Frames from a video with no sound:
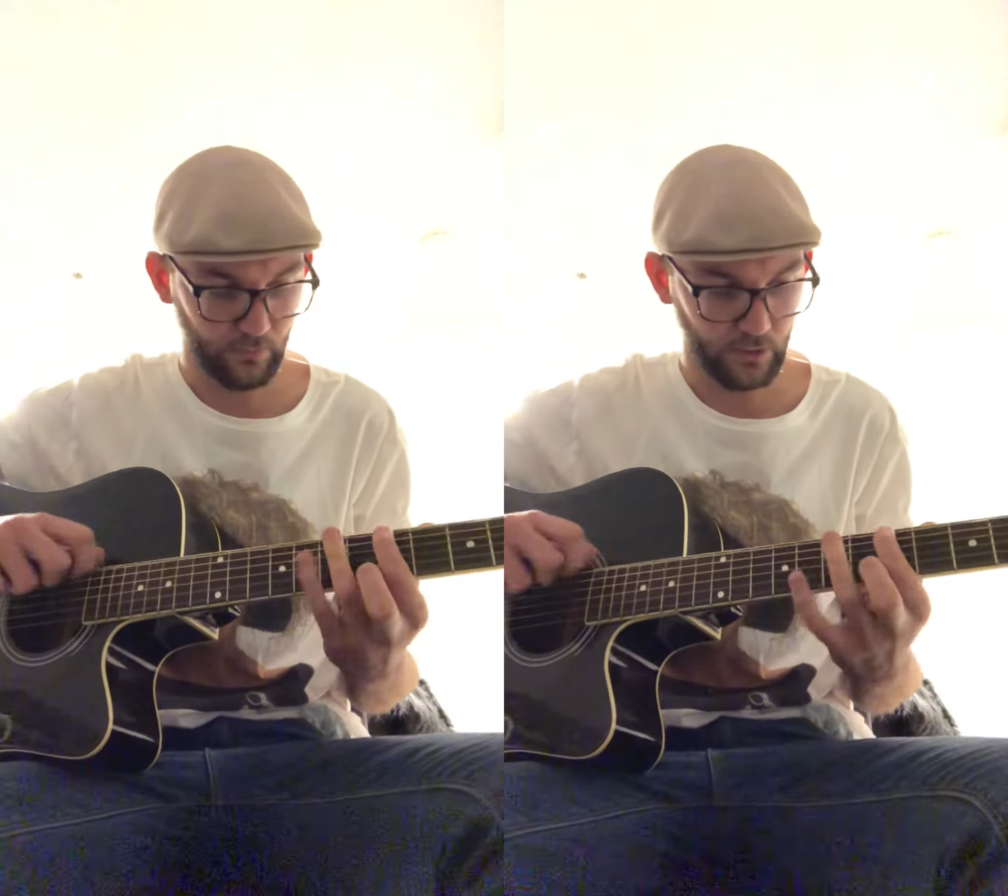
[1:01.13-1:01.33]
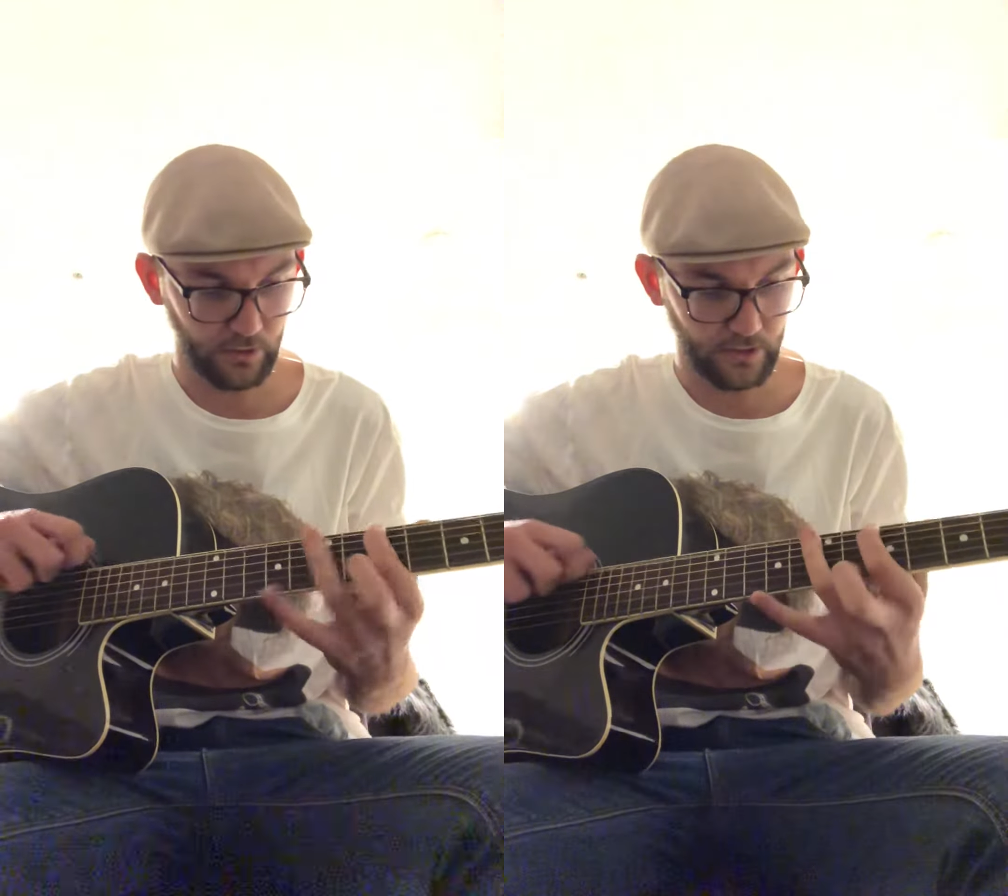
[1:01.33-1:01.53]

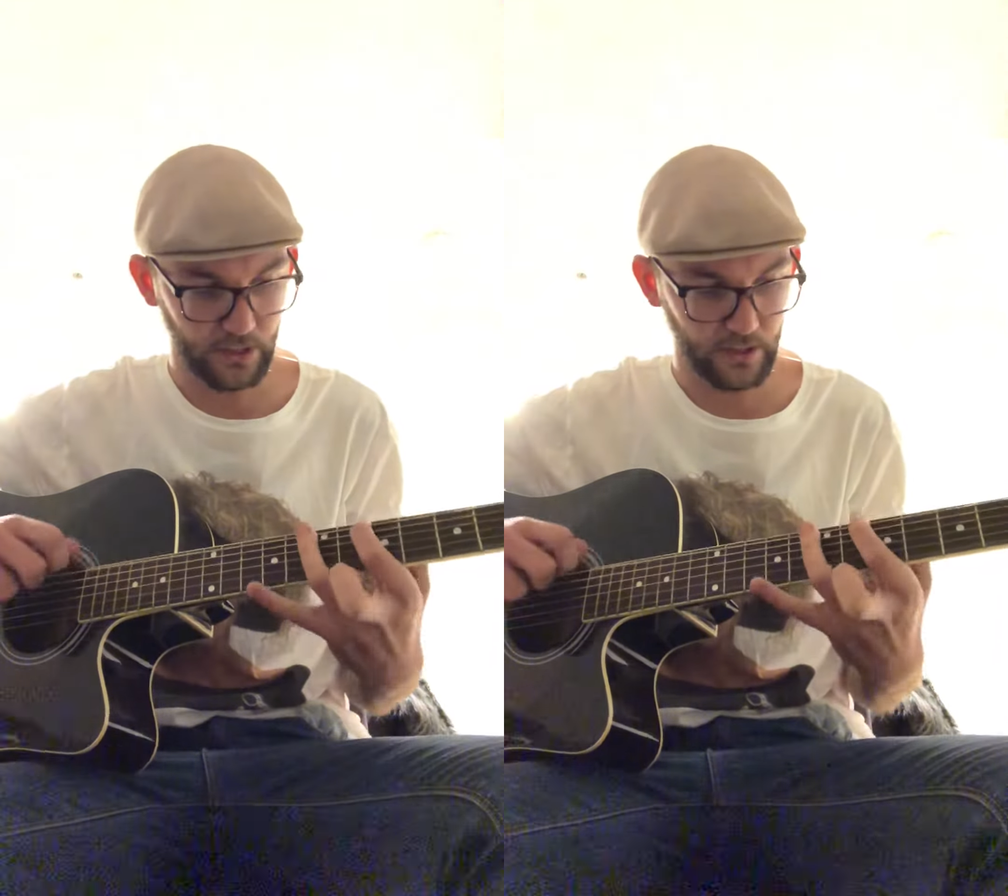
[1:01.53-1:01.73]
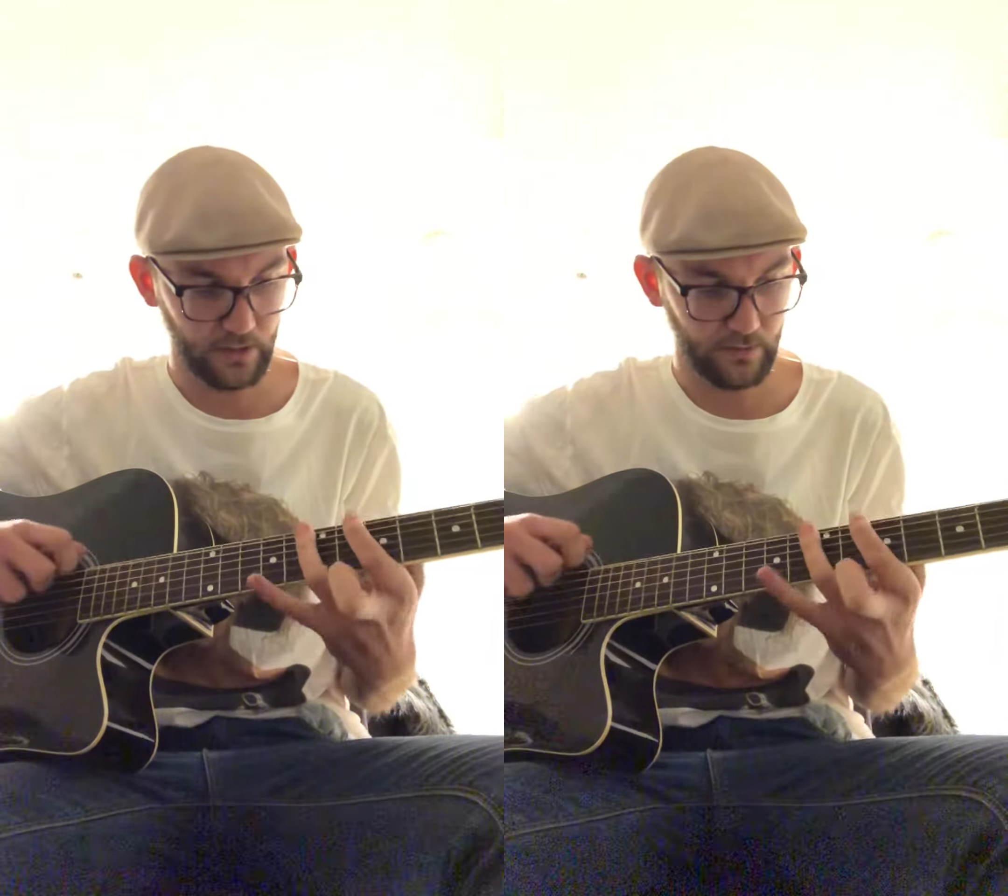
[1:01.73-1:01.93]
Well
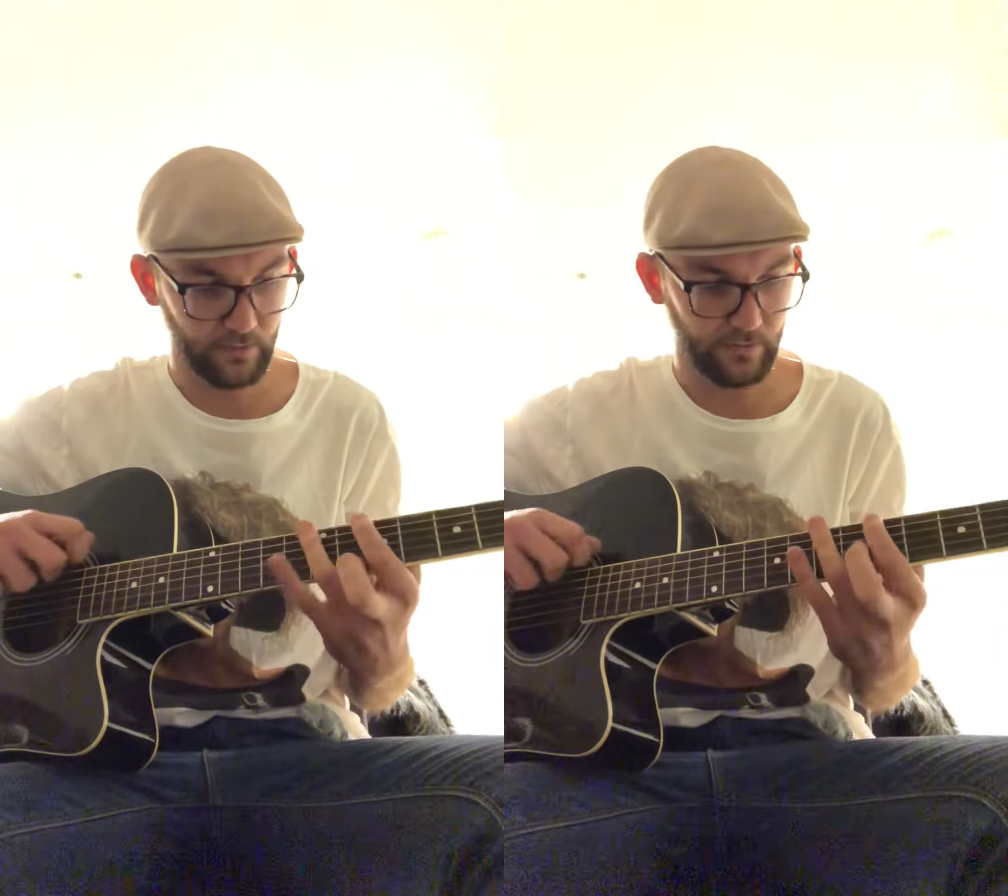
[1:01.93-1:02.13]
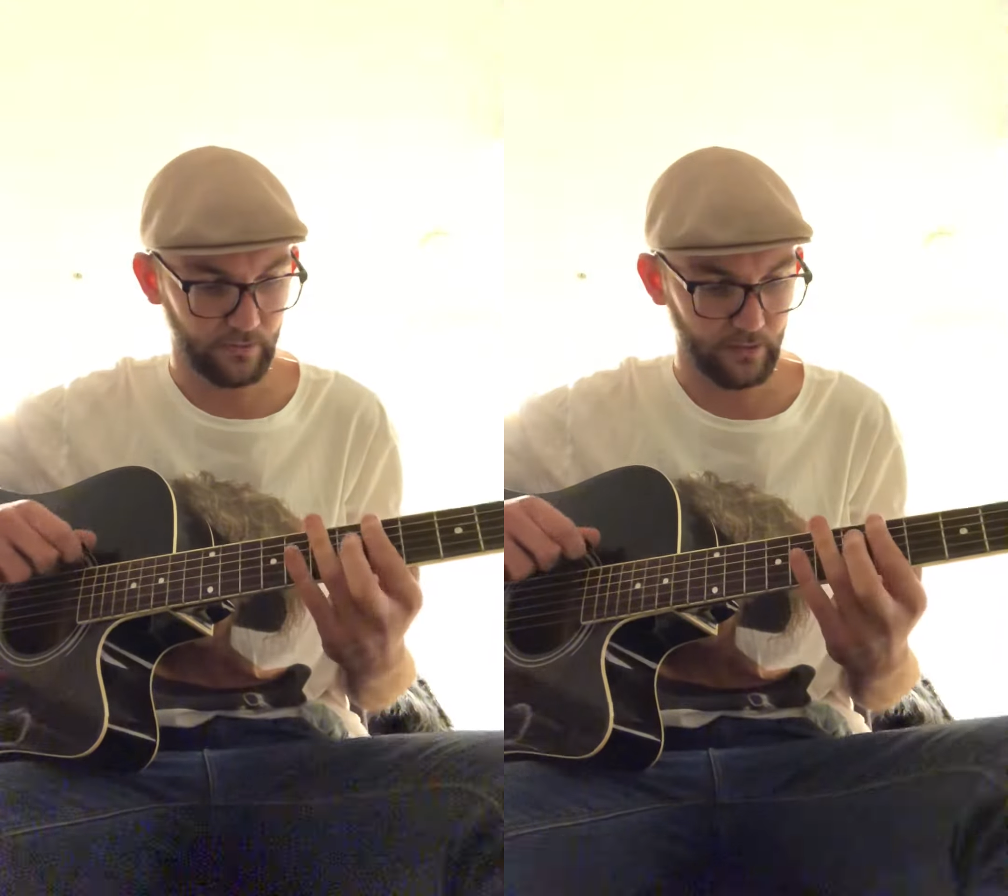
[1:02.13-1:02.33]
can
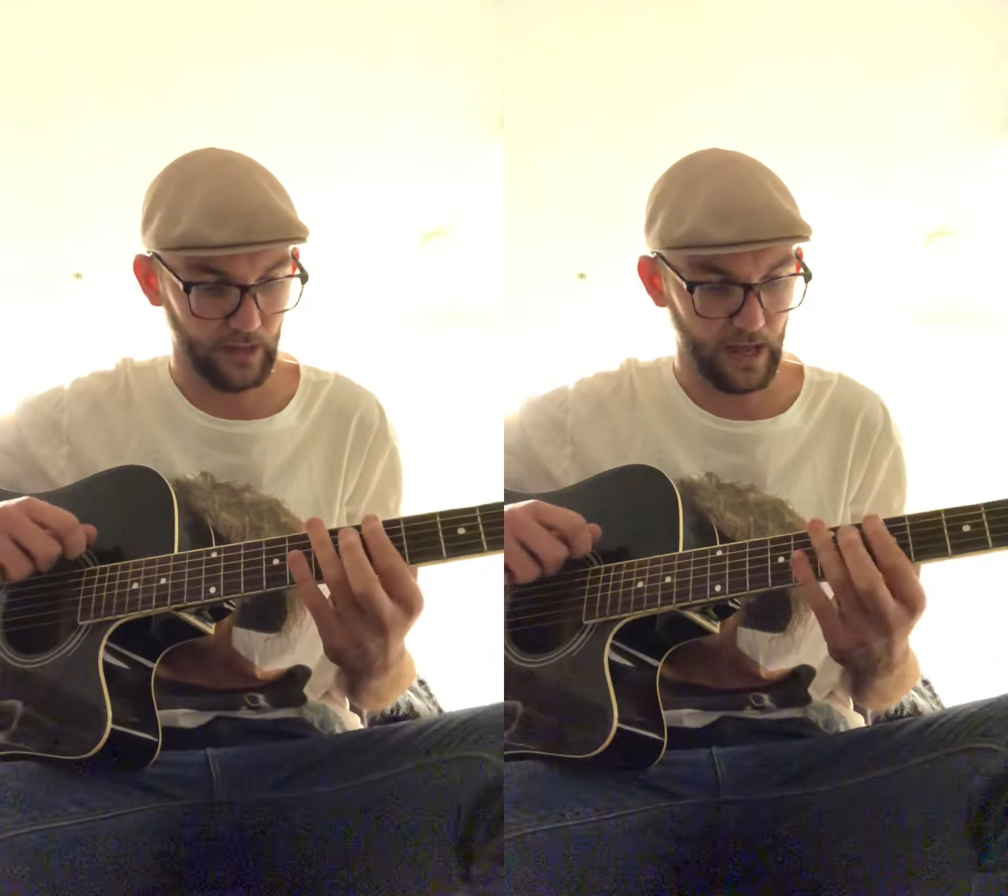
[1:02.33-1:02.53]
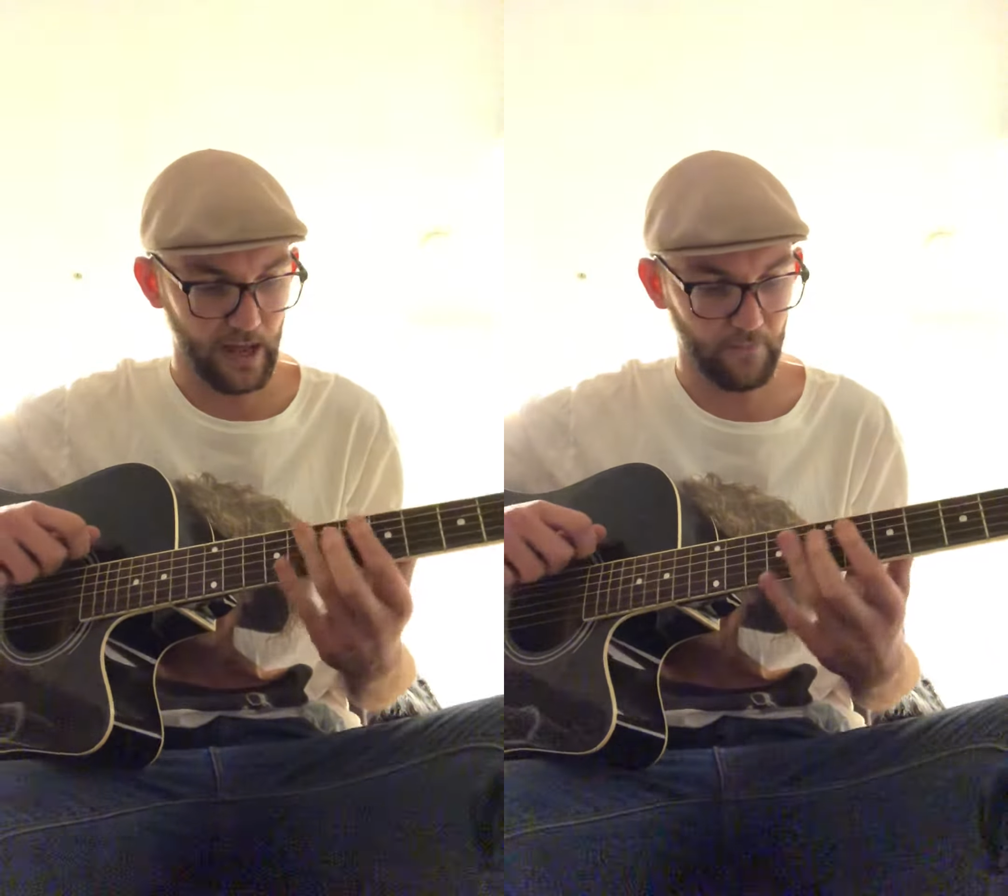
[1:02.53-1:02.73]

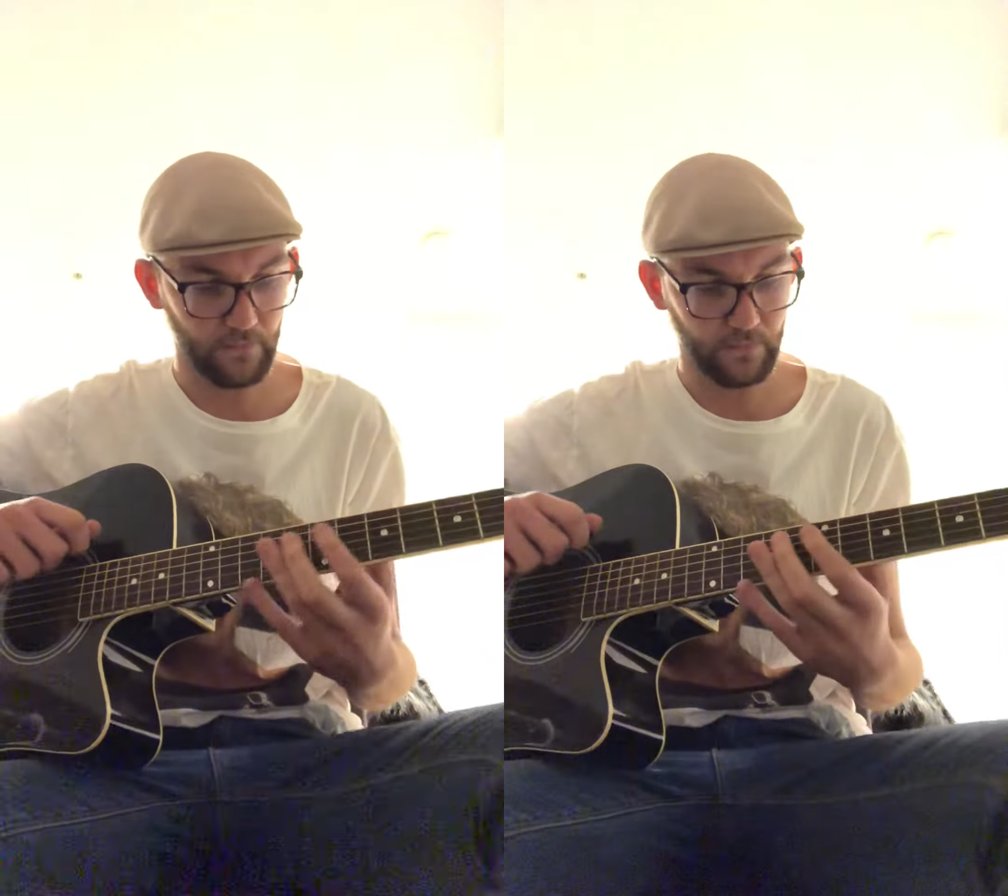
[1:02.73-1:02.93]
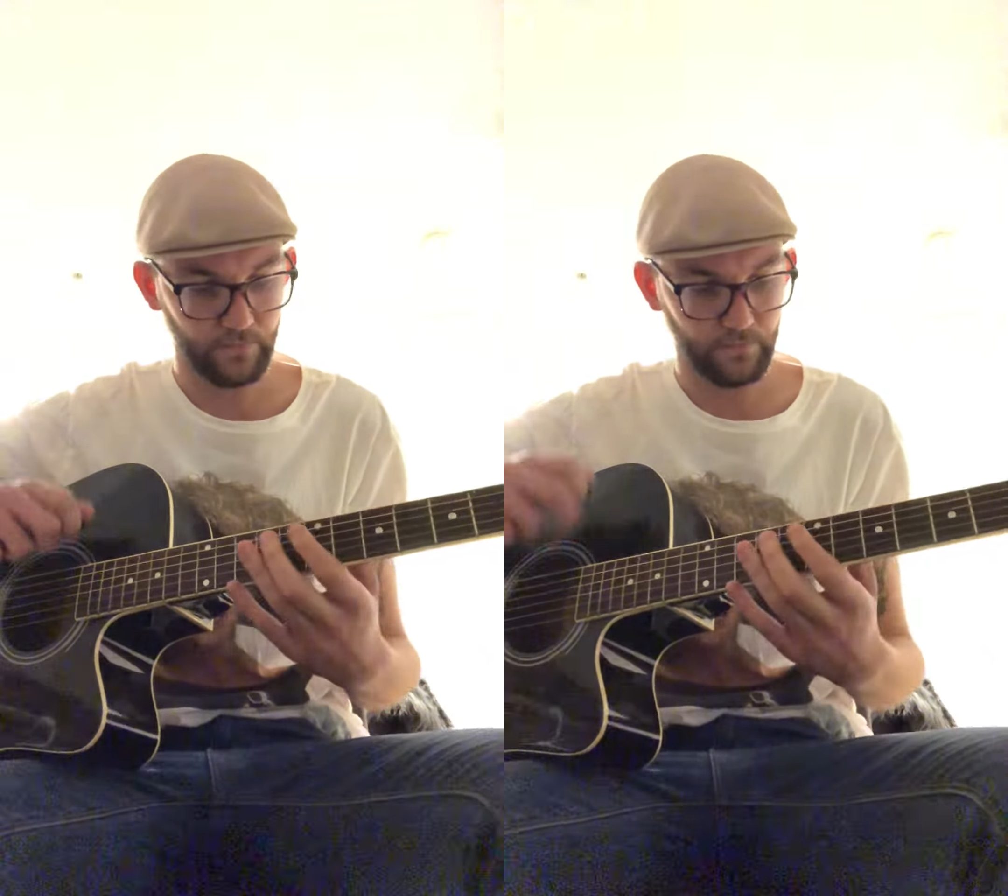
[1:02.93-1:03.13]
not um